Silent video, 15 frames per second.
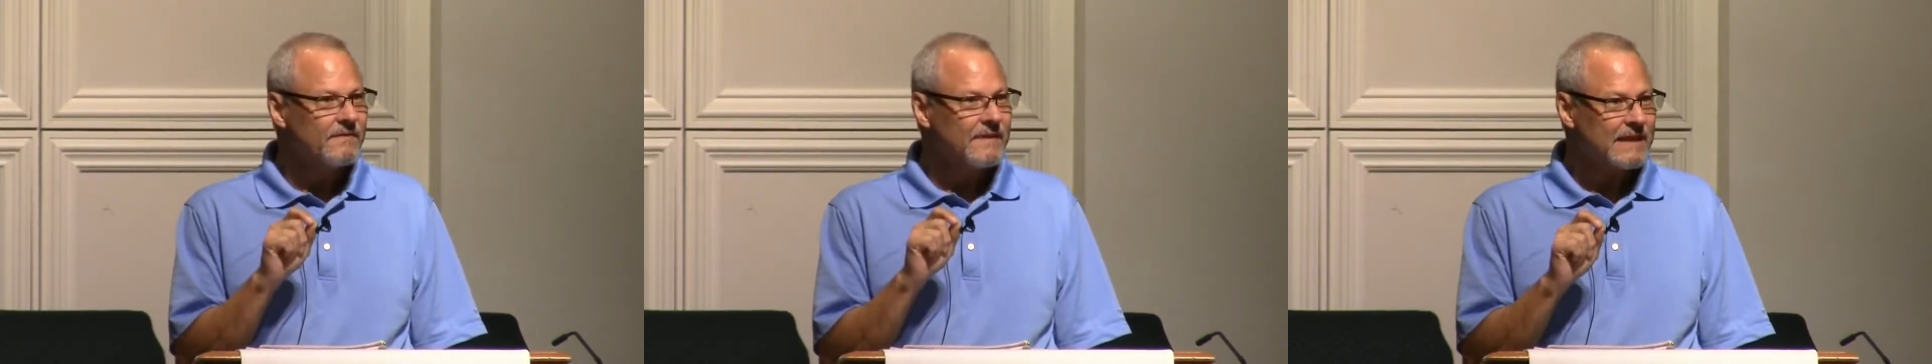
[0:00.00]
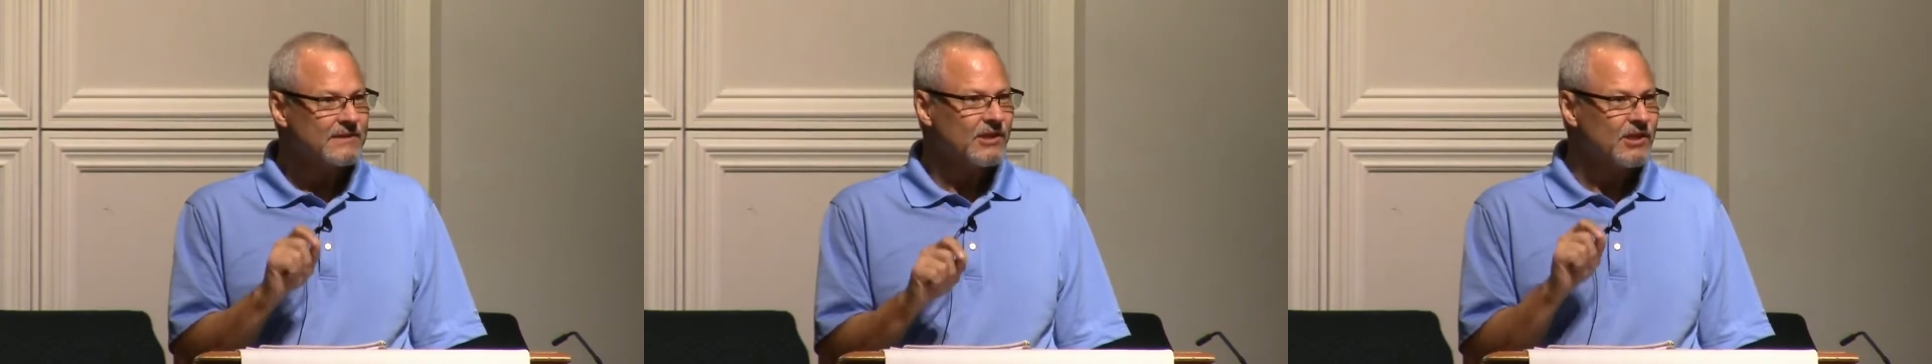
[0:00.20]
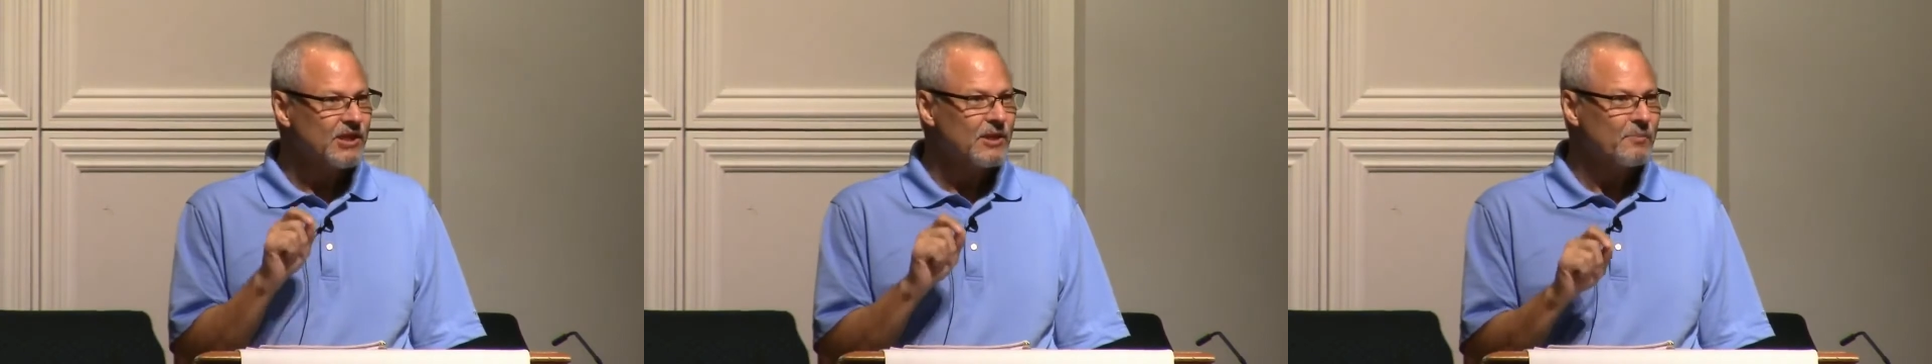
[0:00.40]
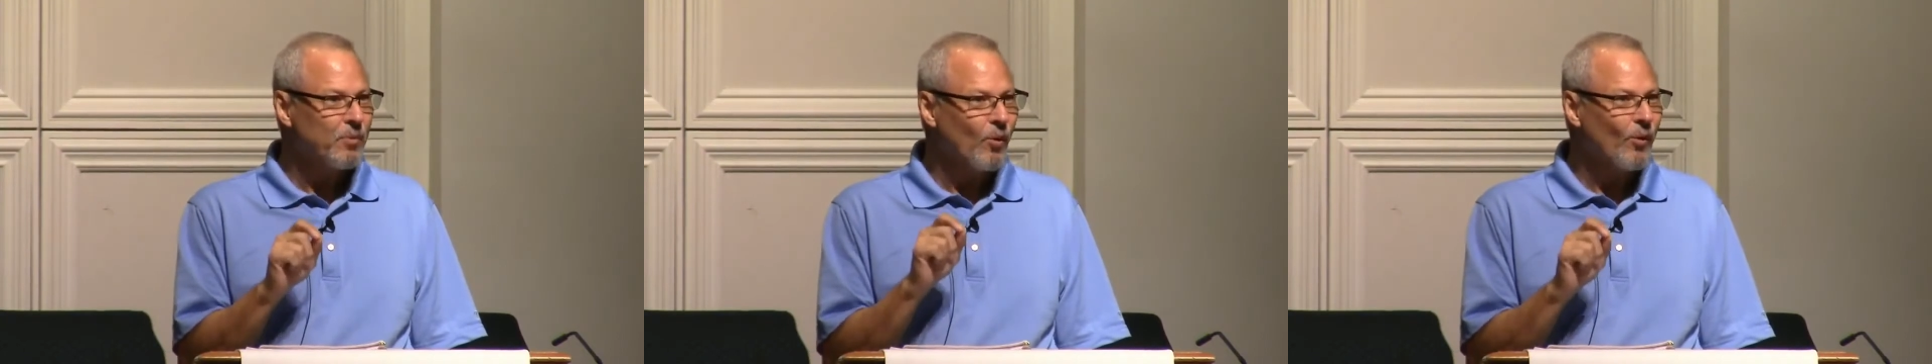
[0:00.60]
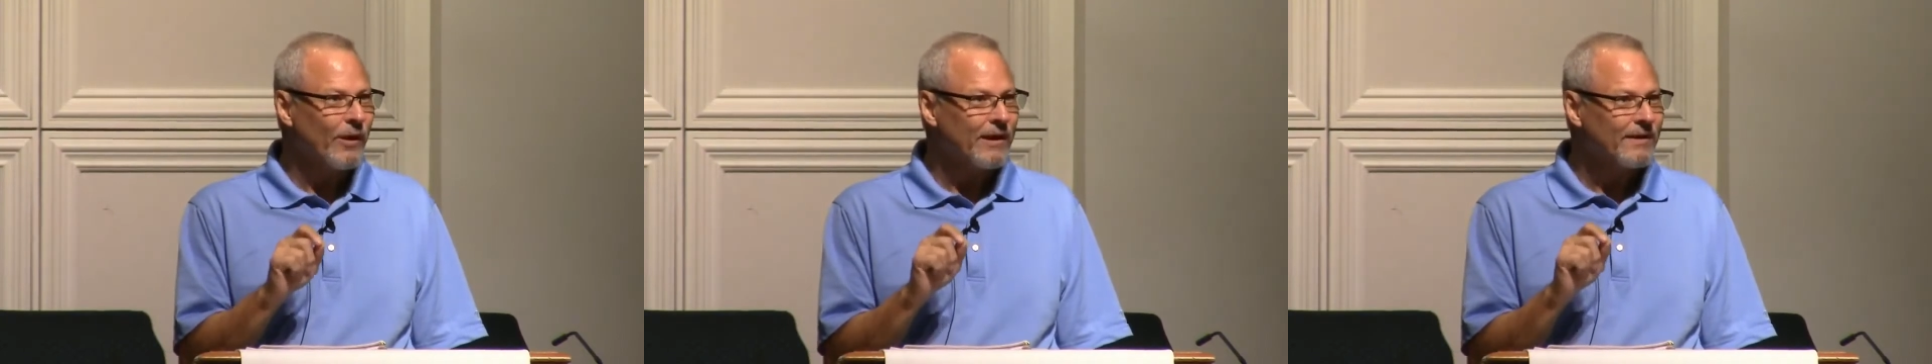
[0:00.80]
That's a key
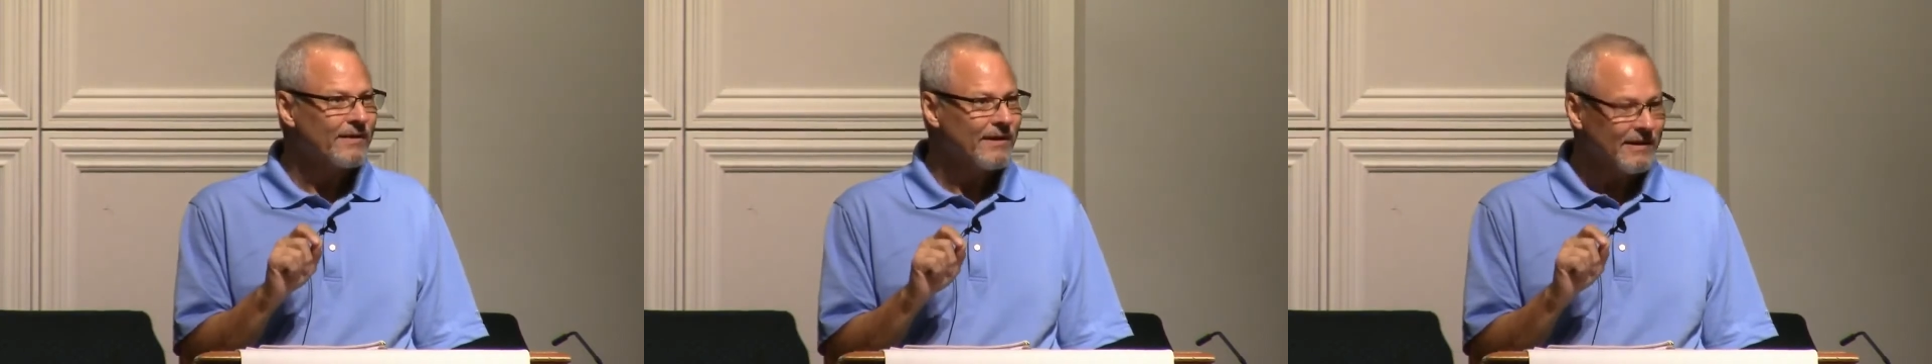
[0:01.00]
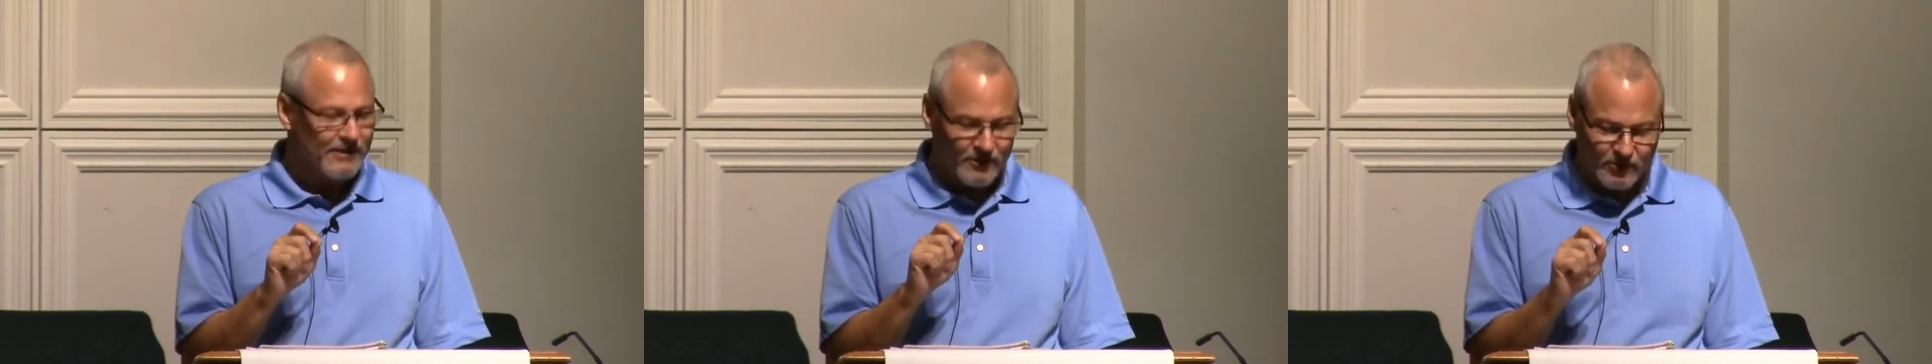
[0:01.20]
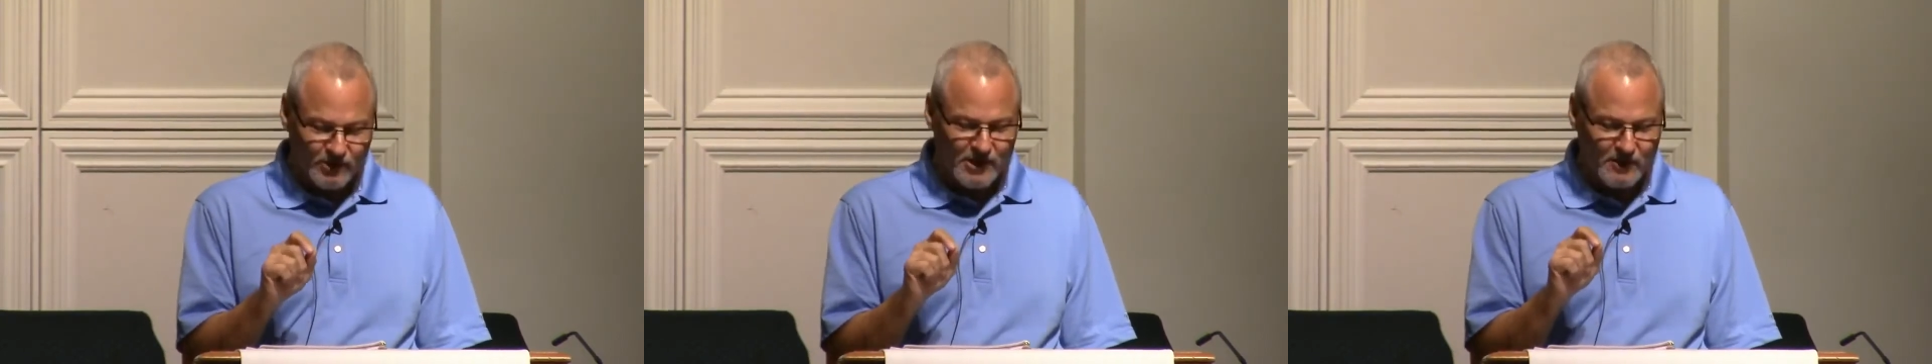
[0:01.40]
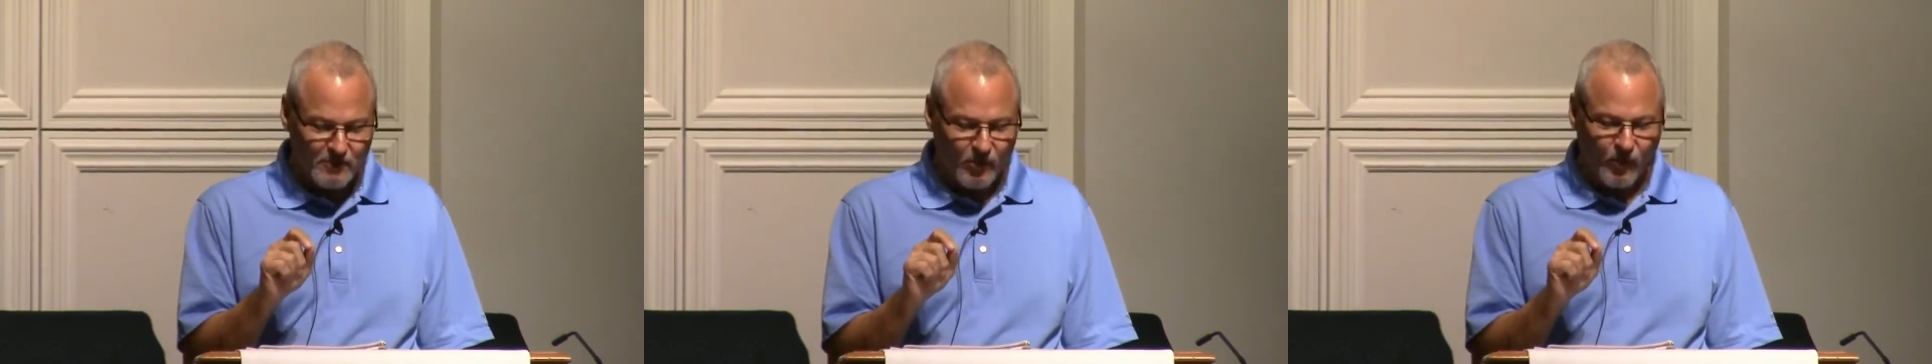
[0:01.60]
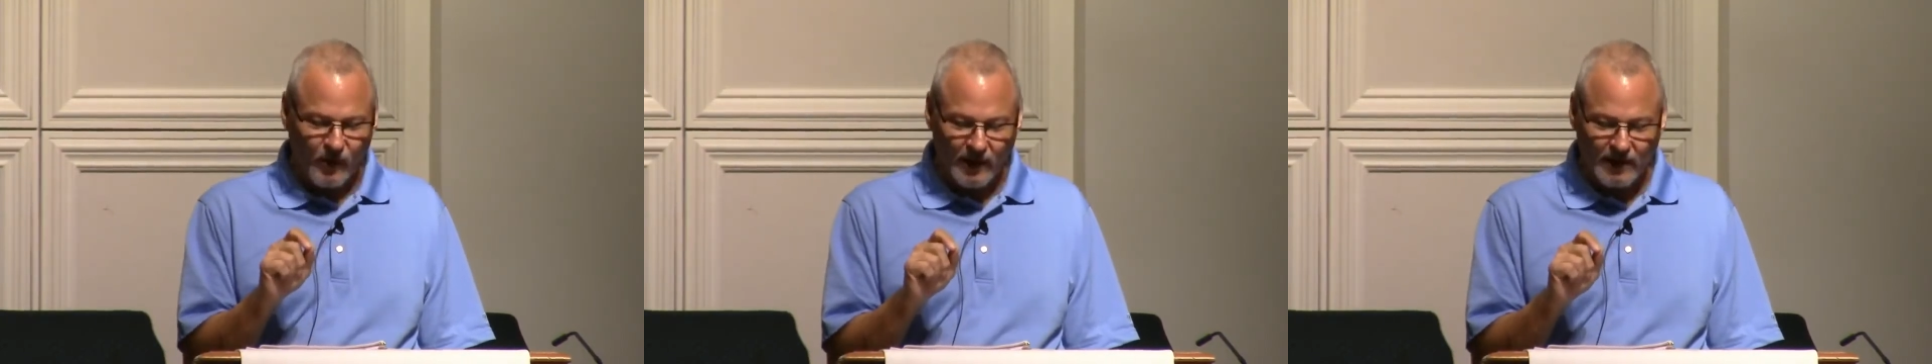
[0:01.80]
point, another key
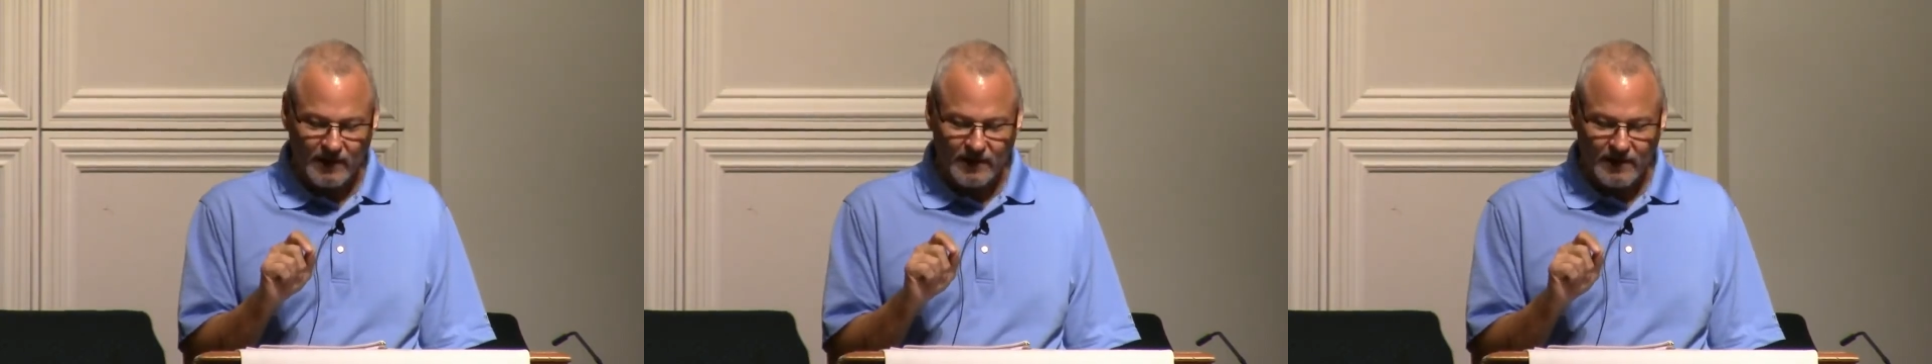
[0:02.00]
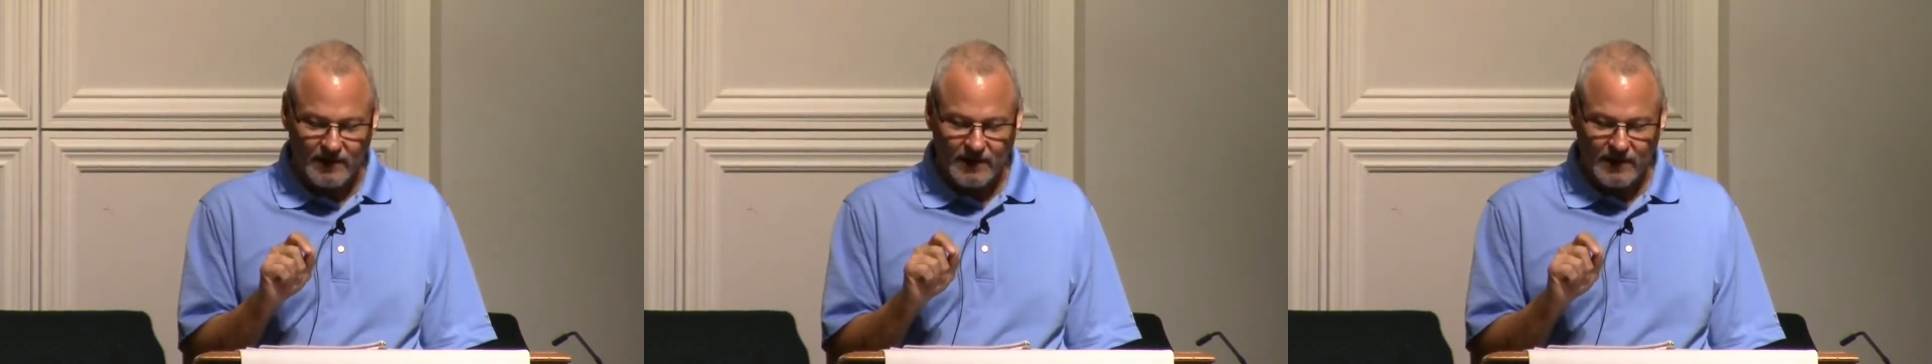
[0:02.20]
point.